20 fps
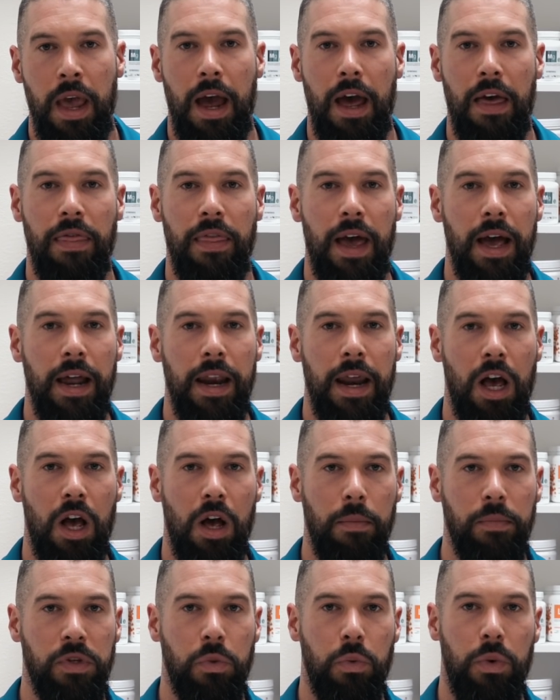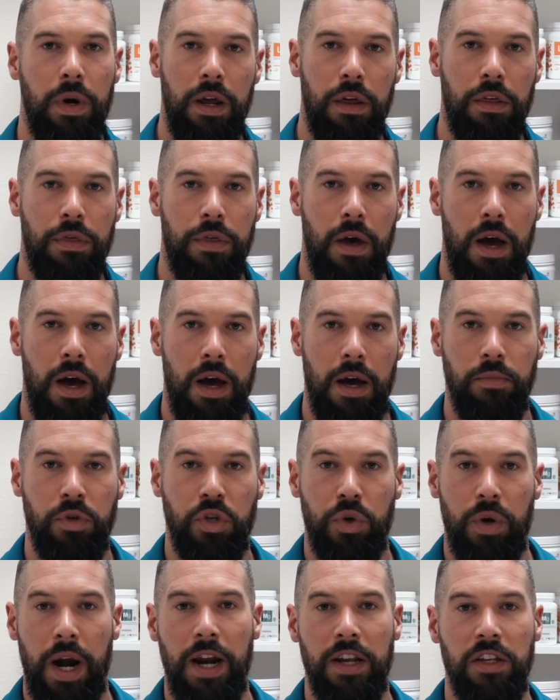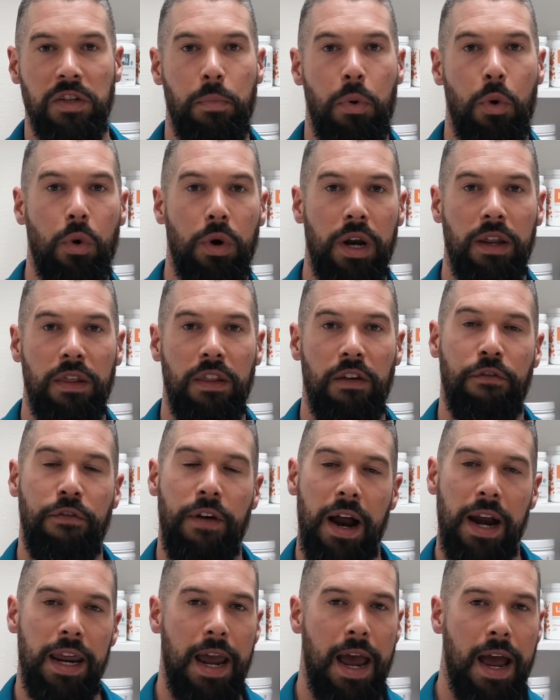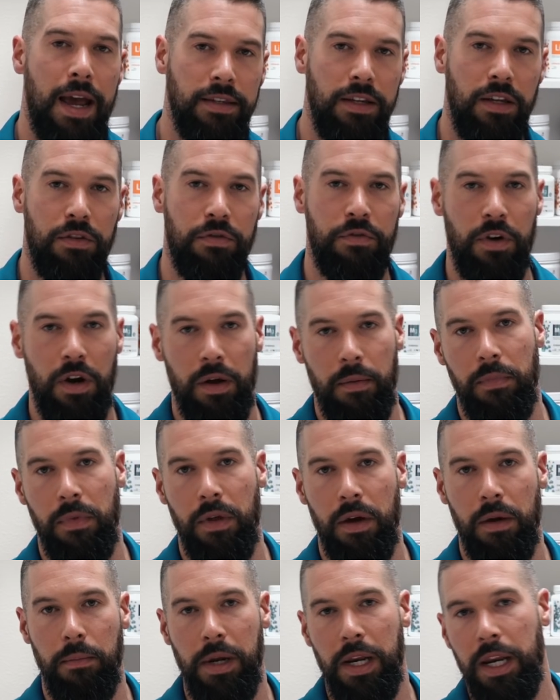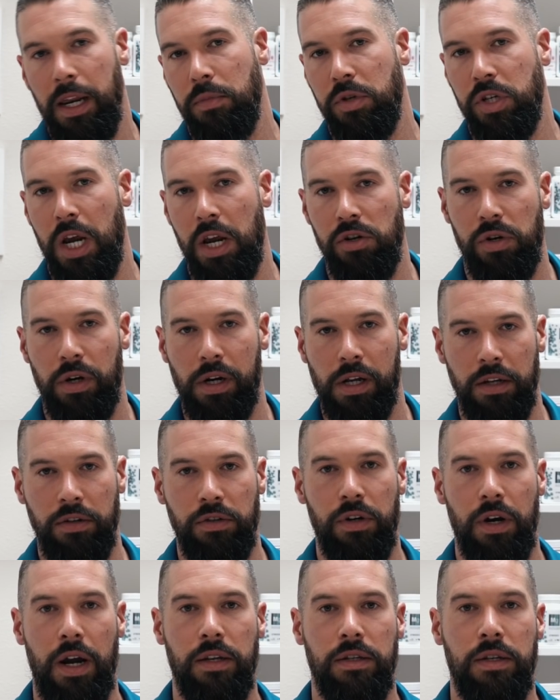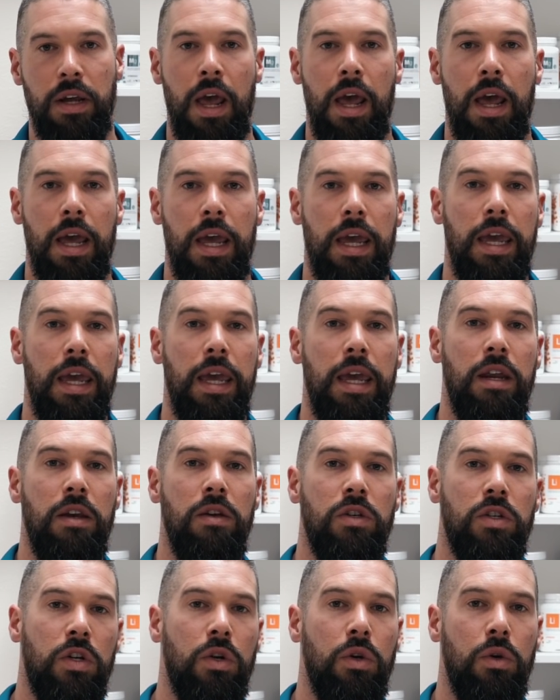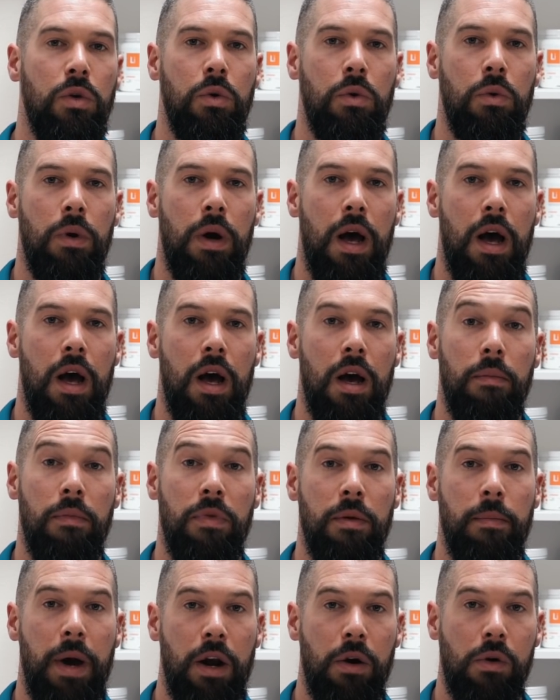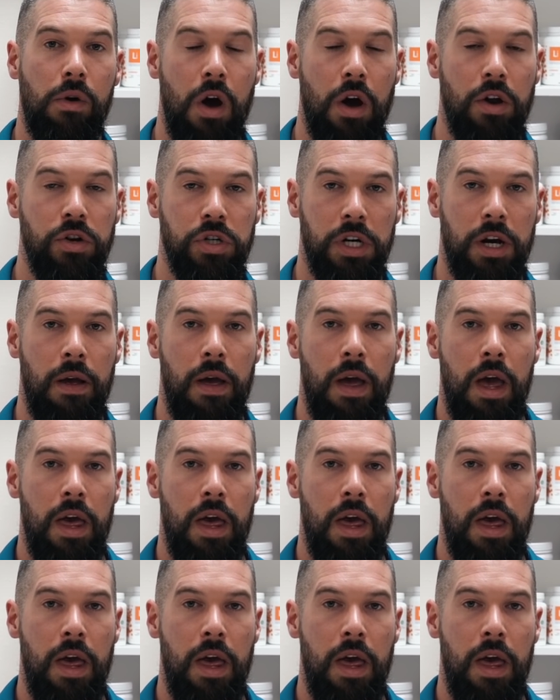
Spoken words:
and that helps with transporting the fatty acids from the medium chain triglycerides into the mitochondria.